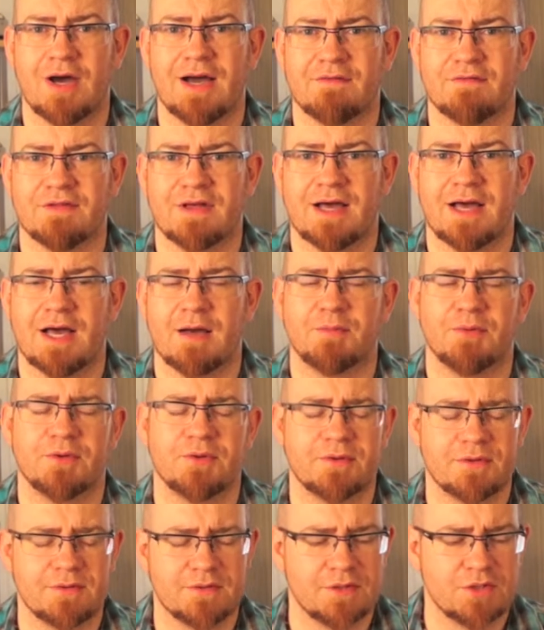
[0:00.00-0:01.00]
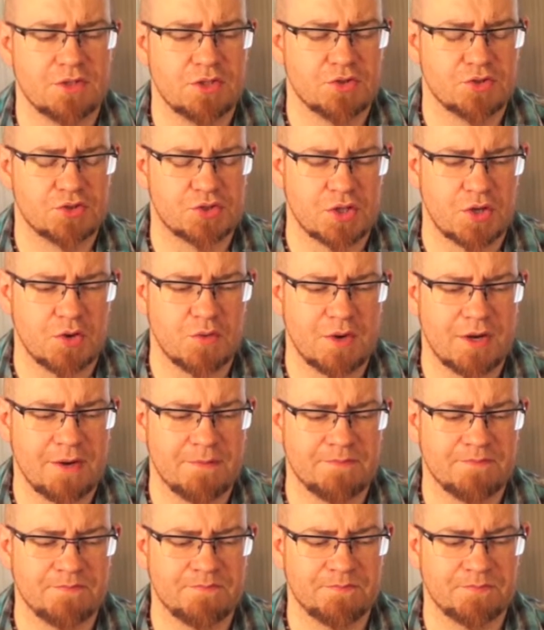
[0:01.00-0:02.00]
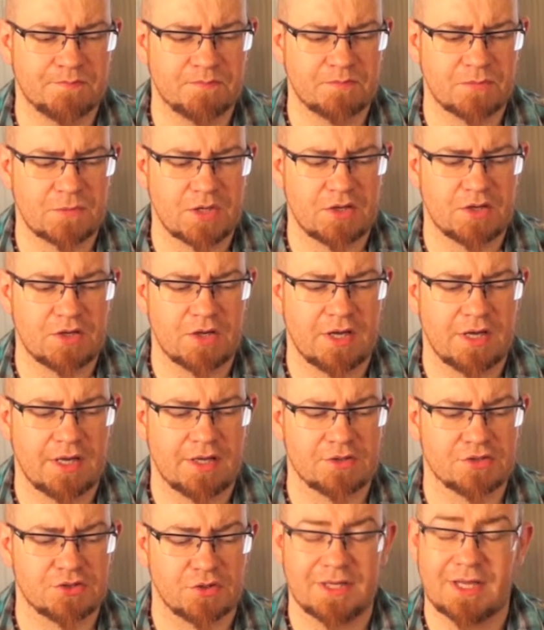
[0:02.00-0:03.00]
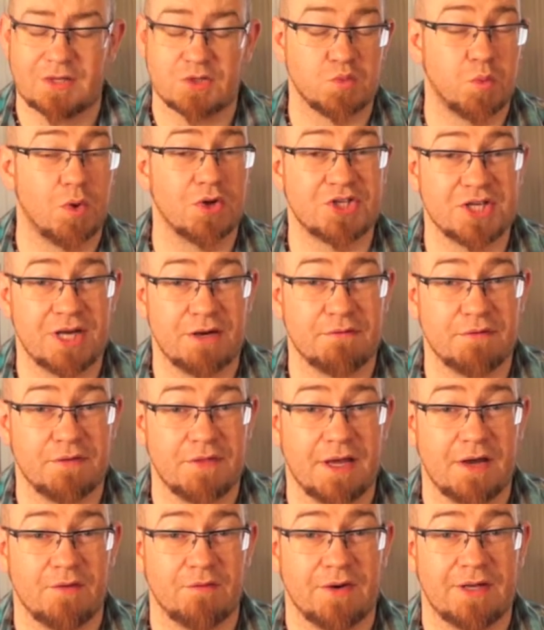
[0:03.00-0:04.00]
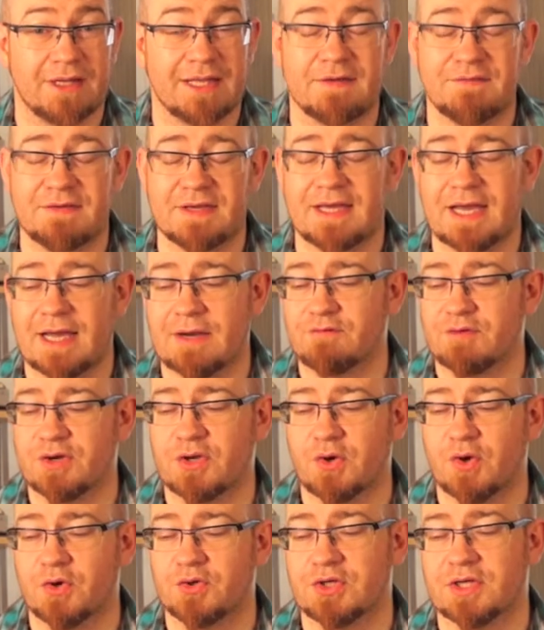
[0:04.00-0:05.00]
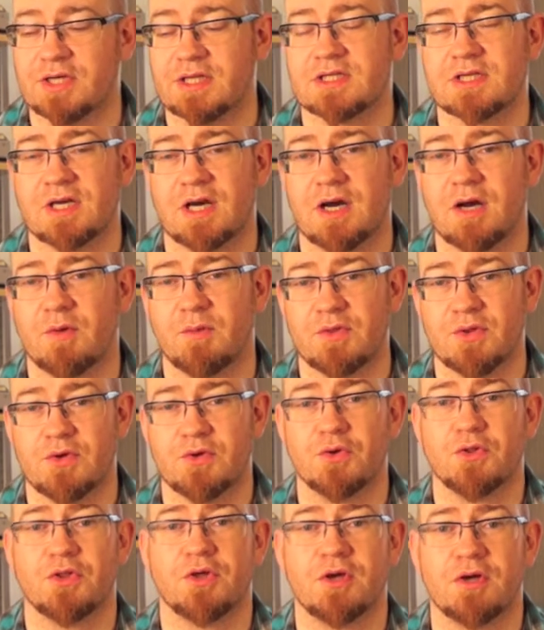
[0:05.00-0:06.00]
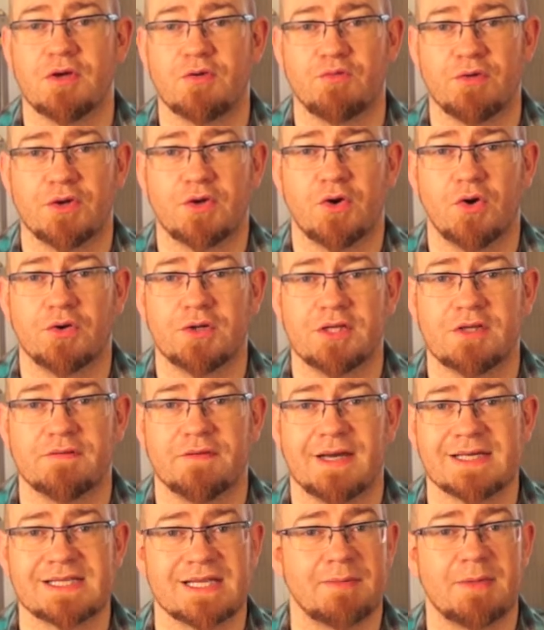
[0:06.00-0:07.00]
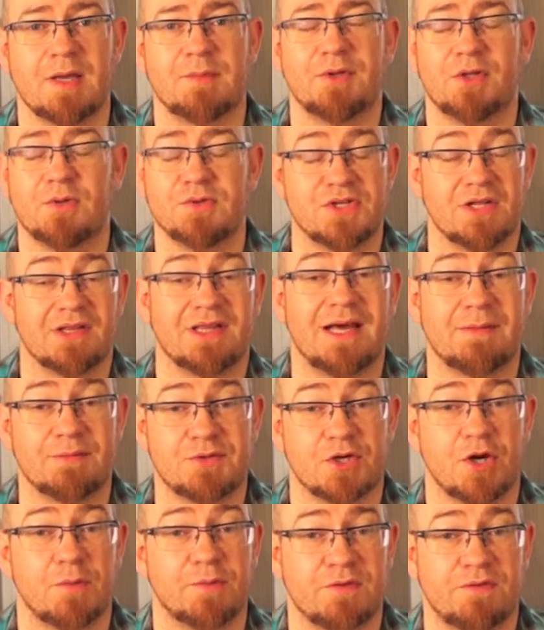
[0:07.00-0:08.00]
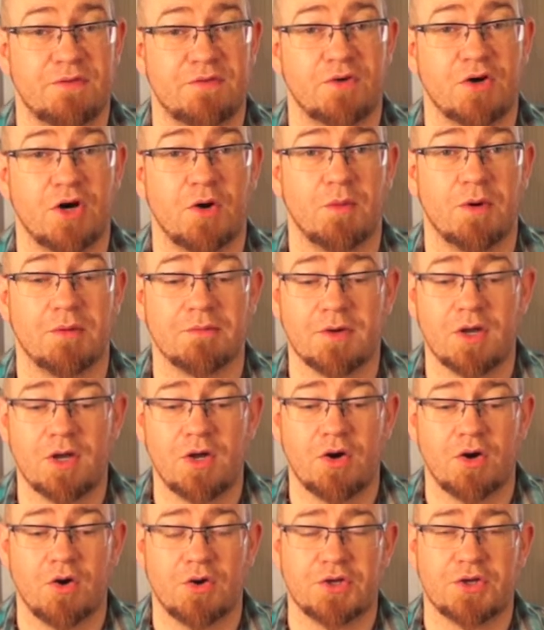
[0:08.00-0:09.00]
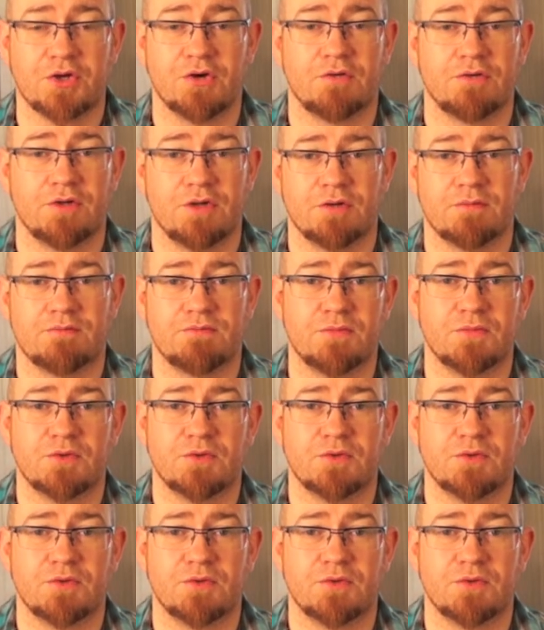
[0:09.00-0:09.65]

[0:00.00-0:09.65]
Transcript: have that happen. So yeah, just watch out for that, really. If you can record your guitar with another recording device, like maybe use your laptop if you've got one, or your